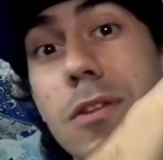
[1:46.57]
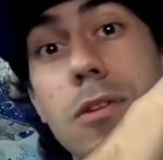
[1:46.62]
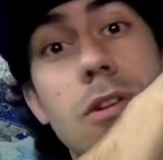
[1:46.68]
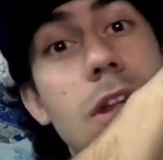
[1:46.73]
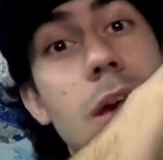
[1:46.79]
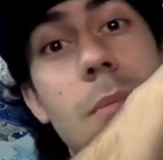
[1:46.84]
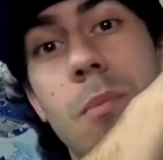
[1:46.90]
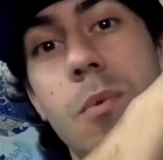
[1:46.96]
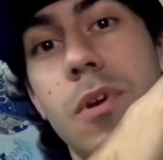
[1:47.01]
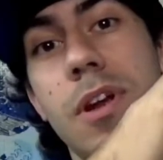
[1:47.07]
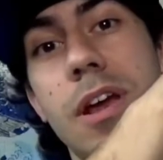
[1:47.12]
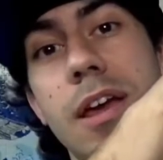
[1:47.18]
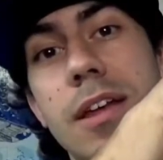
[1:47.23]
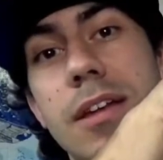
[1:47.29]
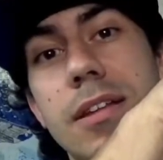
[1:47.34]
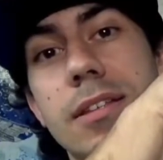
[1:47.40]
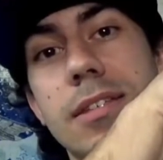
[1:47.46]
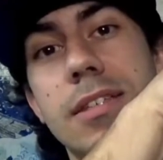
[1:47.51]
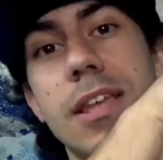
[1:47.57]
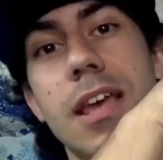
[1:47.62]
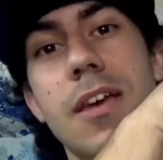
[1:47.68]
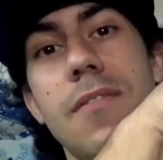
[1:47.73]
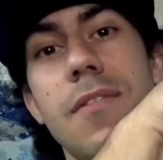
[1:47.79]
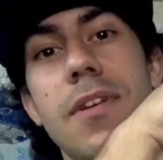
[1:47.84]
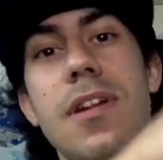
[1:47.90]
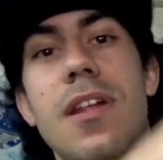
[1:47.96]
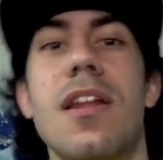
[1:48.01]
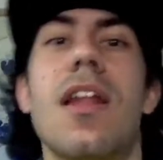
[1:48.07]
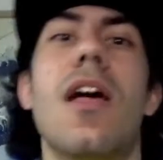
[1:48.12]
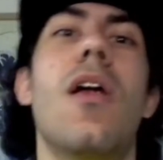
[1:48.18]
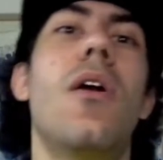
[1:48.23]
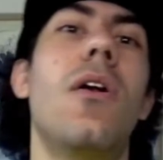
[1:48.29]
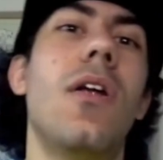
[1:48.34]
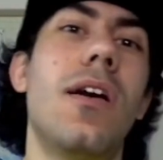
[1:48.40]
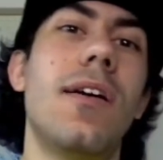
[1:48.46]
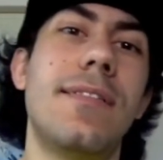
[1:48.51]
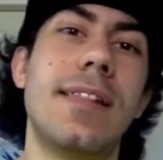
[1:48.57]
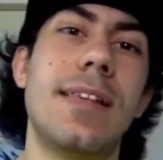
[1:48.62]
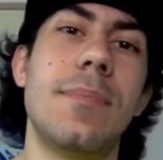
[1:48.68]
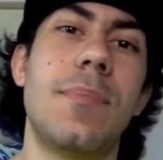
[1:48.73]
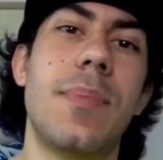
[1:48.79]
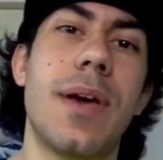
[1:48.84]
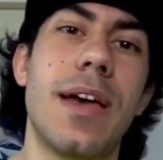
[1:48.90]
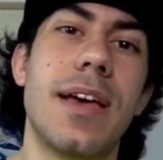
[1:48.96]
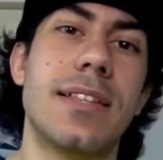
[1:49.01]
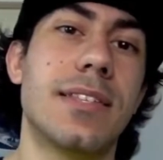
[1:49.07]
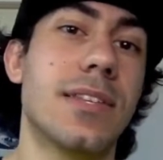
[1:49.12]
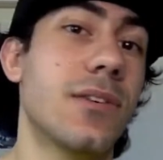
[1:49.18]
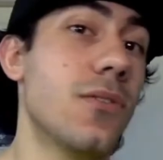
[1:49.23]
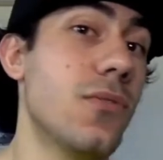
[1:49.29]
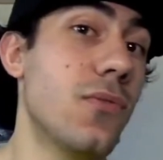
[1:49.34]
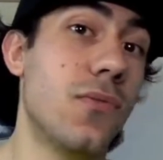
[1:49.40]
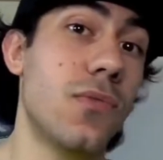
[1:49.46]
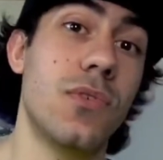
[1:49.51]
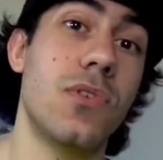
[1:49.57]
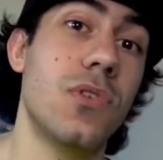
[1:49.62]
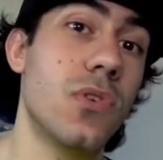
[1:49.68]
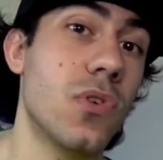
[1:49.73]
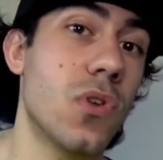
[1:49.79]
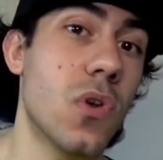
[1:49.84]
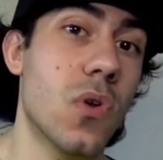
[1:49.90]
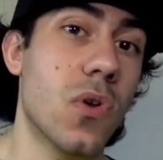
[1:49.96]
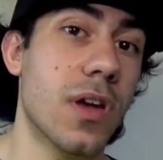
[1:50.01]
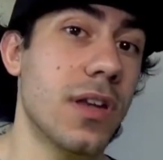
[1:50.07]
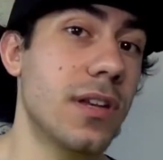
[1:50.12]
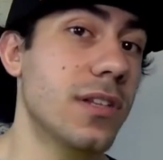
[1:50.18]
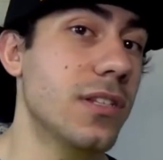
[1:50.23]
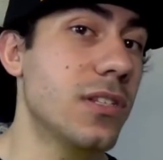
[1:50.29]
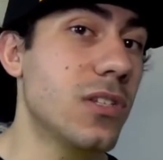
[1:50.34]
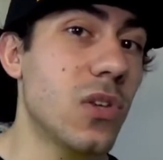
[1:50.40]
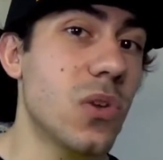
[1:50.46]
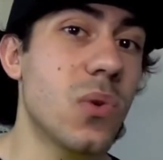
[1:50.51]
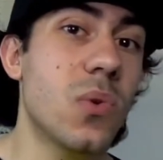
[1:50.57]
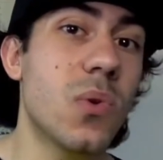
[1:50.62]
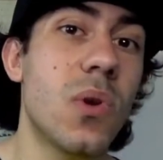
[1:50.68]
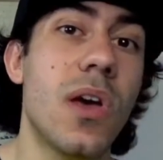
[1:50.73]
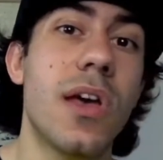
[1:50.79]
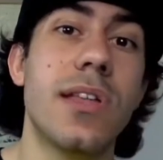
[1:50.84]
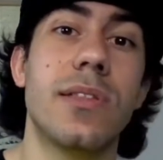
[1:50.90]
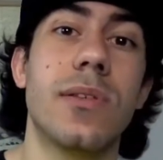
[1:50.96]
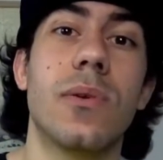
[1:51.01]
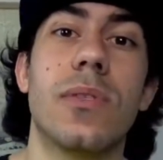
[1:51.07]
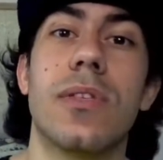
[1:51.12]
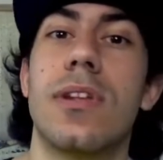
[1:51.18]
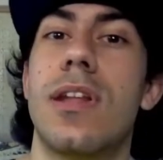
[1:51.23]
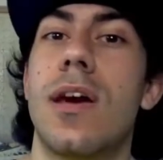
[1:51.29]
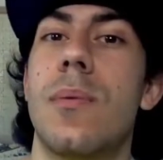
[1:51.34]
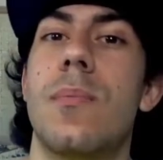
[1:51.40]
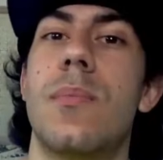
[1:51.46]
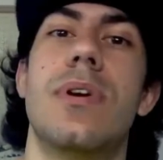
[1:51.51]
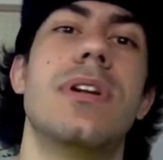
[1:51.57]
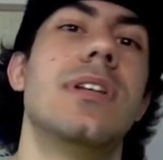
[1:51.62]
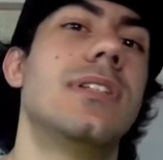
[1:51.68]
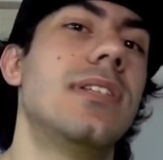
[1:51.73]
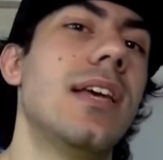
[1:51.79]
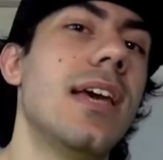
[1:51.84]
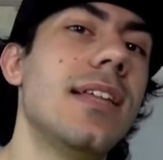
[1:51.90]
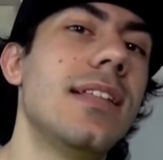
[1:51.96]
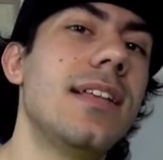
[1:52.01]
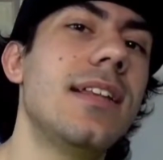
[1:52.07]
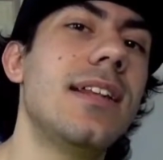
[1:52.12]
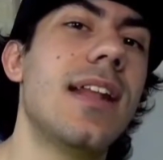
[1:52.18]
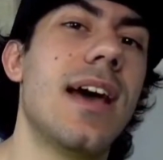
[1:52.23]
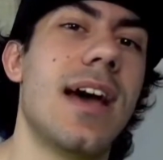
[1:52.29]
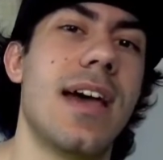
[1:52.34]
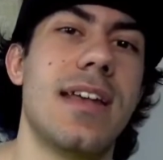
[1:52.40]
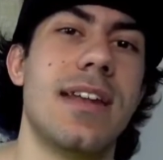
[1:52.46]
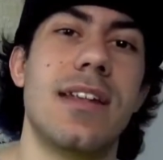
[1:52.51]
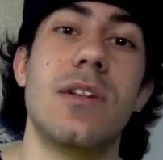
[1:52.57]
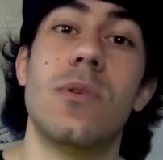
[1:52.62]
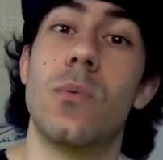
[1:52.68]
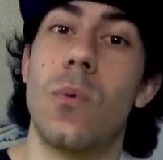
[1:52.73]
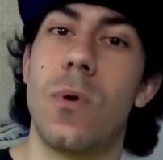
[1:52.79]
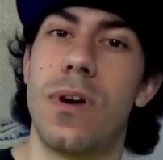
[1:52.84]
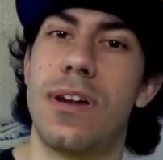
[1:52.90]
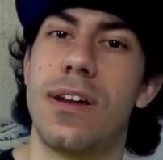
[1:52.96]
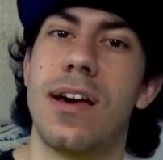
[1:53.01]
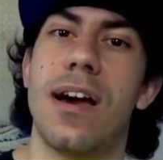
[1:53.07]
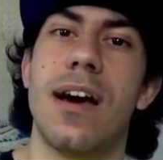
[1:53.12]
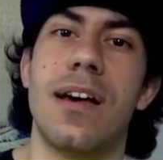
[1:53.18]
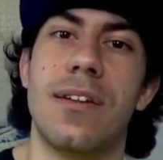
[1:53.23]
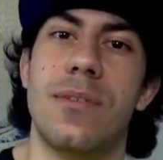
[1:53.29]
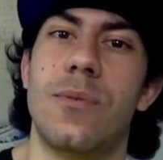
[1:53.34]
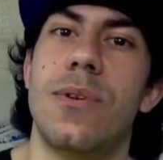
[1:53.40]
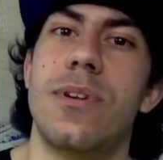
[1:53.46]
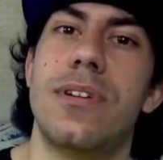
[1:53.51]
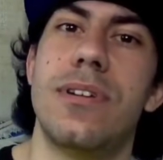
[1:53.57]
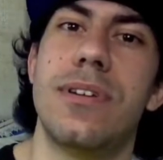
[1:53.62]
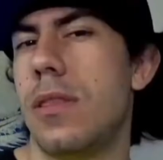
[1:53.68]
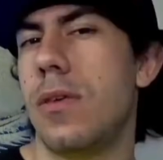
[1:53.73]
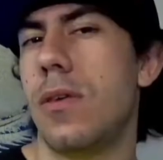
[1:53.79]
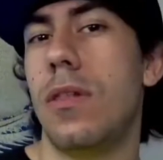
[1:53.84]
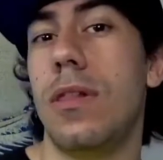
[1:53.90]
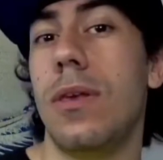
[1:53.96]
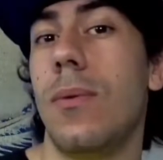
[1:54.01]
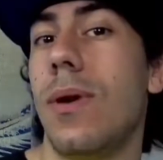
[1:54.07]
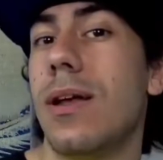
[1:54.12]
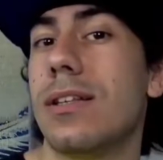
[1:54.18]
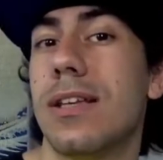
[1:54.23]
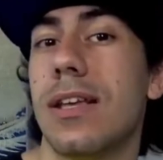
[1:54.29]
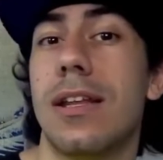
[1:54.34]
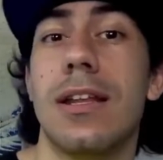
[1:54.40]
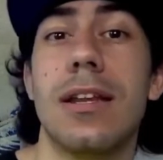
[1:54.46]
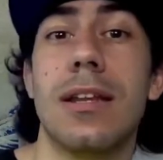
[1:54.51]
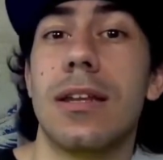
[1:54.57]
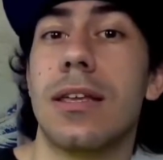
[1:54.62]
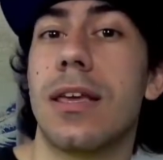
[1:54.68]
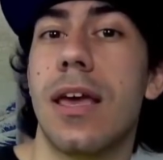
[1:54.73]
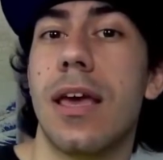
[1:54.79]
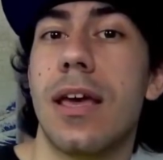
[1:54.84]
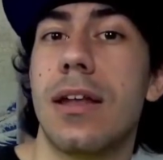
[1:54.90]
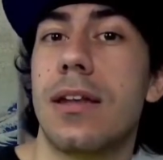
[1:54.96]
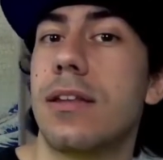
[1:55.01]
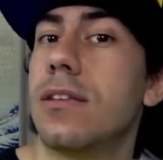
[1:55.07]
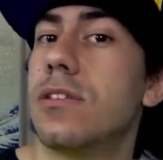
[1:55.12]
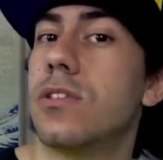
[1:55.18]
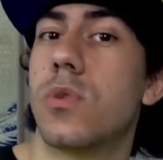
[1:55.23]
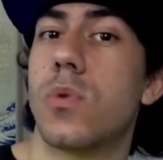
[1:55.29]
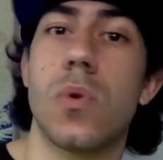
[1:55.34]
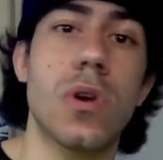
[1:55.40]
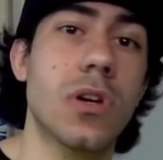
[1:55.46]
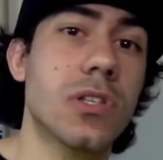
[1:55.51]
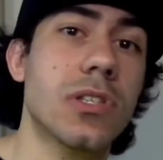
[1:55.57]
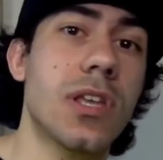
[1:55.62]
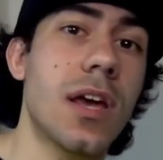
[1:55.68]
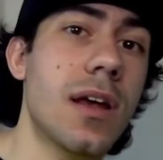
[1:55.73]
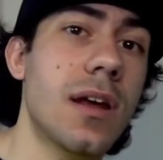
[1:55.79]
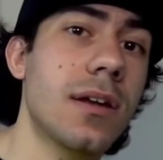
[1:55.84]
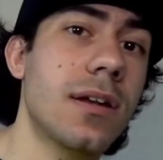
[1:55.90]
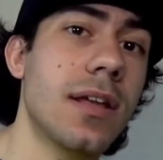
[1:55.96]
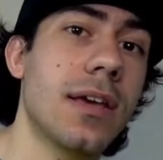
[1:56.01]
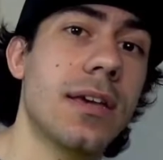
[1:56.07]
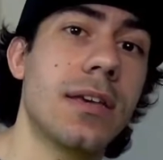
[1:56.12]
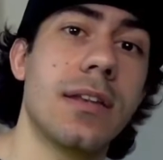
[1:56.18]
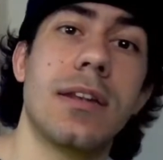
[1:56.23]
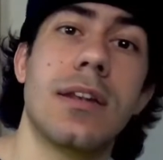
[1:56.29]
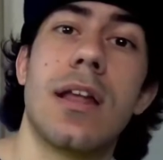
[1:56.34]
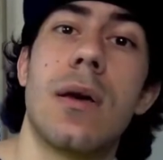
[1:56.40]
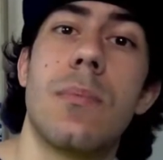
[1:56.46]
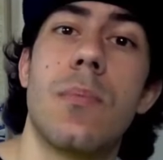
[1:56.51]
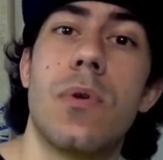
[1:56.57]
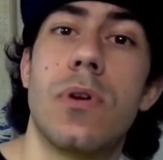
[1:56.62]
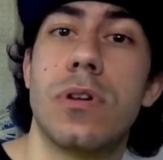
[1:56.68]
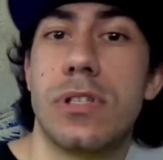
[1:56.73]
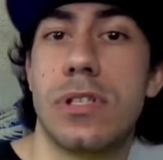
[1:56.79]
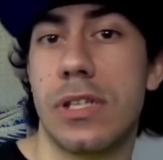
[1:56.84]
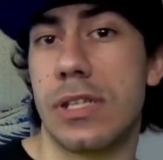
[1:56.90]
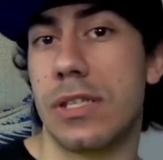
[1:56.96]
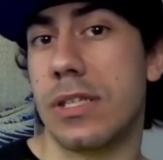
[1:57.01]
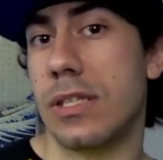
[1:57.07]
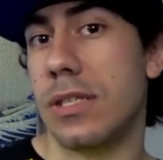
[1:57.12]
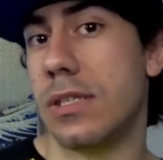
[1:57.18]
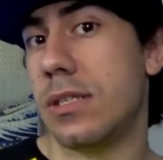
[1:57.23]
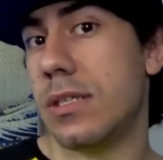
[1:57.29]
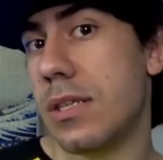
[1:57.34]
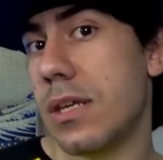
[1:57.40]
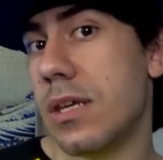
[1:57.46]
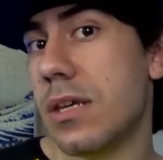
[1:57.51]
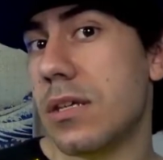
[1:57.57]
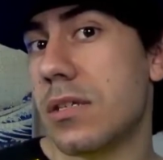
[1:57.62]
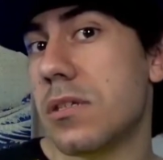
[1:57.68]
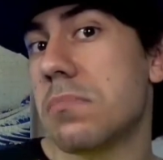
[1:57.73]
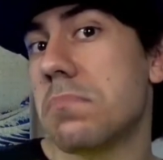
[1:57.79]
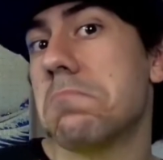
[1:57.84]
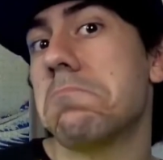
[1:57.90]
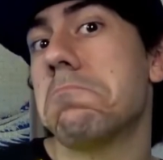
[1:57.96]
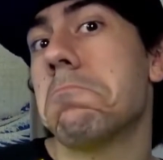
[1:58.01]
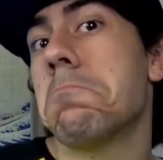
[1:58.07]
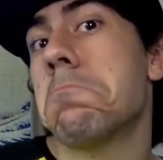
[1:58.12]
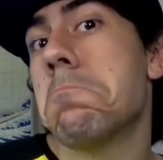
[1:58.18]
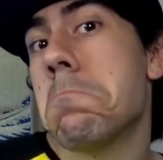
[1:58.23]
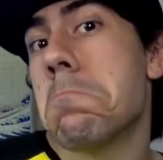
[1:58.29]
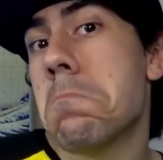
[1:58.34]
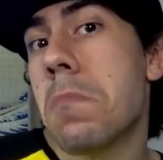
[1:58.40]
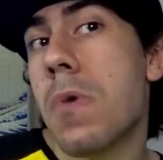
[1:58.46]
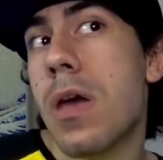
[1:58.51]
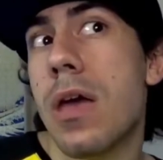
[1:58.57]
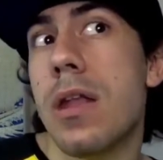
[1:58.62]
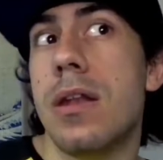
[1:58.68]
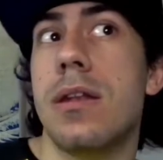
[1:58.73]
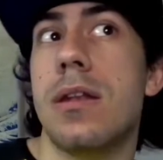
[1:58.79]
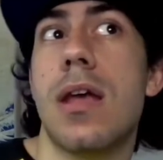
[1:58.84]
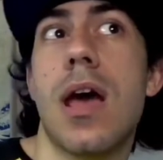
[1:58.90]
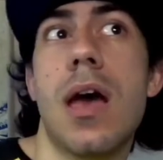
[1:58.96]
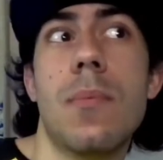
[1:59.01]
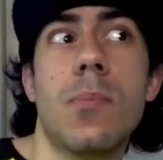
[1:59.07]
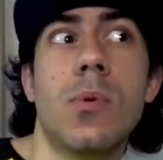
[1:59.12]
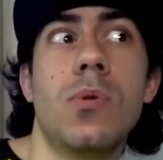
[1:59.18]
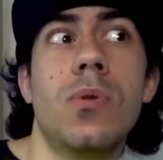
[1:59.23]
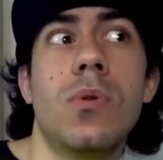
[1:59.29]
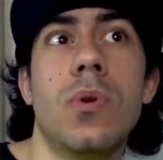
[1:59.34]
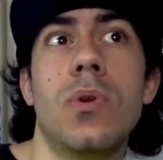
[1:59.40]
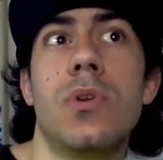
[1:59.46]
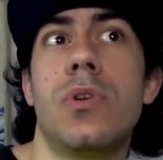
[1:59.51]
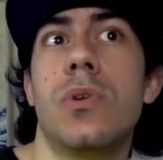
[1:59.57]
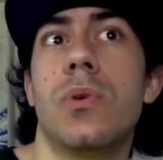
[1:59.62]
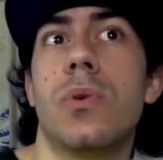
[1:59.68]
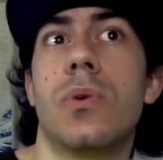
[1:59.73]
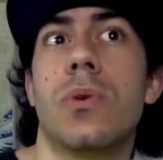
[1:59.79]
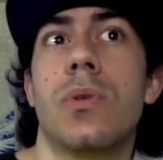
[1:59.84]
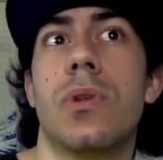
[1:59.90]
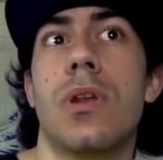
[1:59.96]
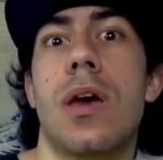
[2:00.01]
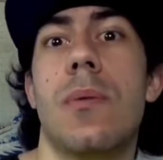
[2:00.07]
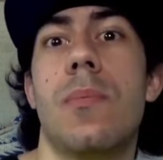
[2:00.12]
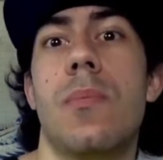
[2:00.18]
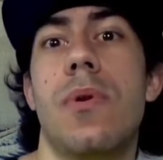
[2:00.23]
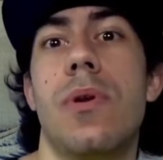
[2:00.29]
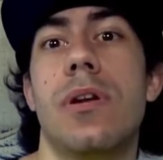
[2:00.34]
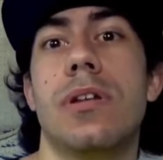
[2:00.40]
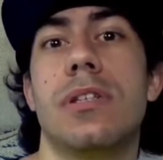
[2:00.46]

on number 97, and our lovely pets Kung Fu Dugong and Sue took the numbers 89 and 100. The only ones I didn't get is Rockstar taking number 66, and Namul who took number